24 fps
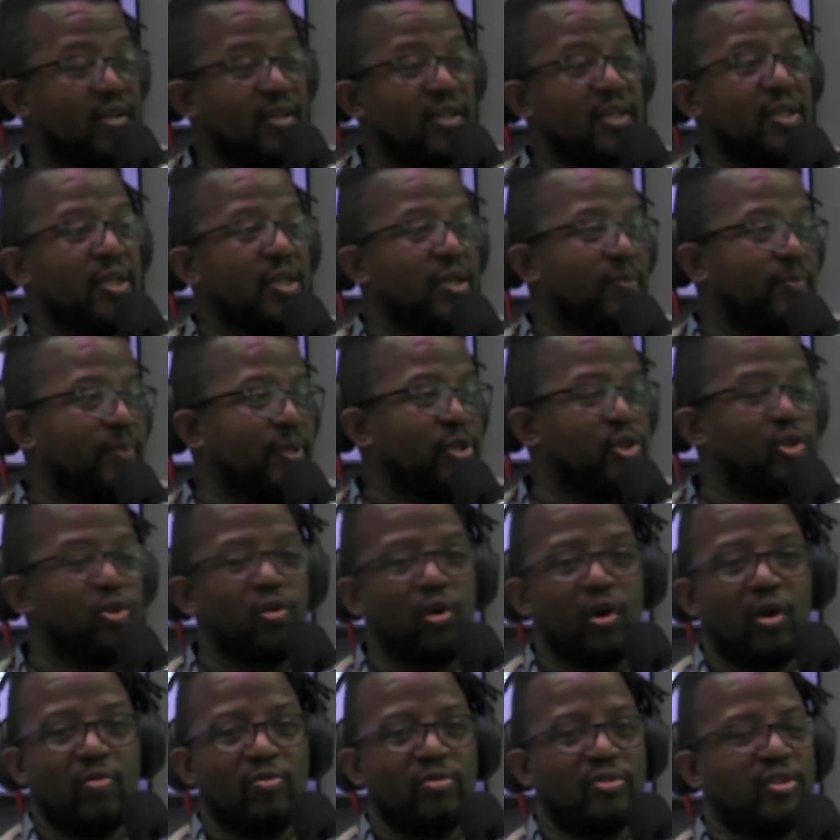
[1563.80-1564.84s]
part of what you
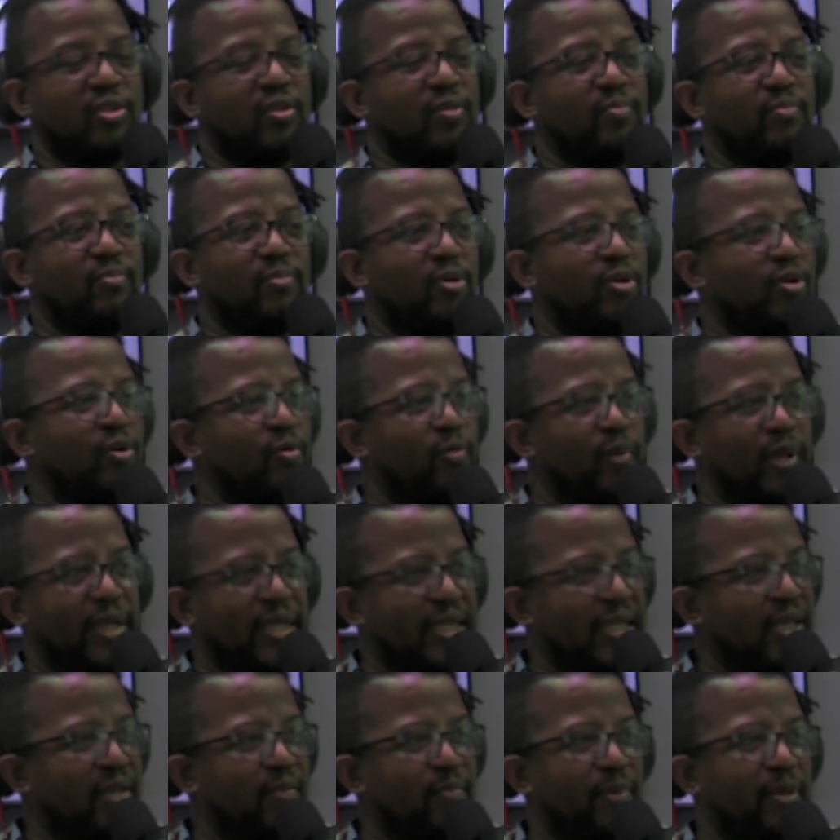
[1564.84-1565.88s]
do. You
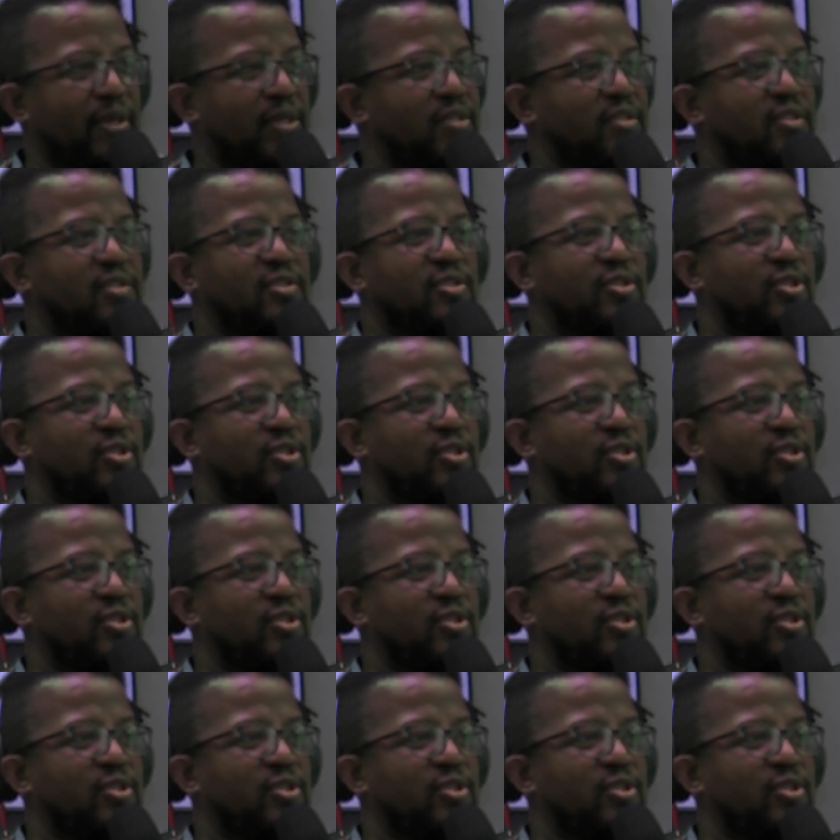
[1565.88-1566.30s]
facilitate people talking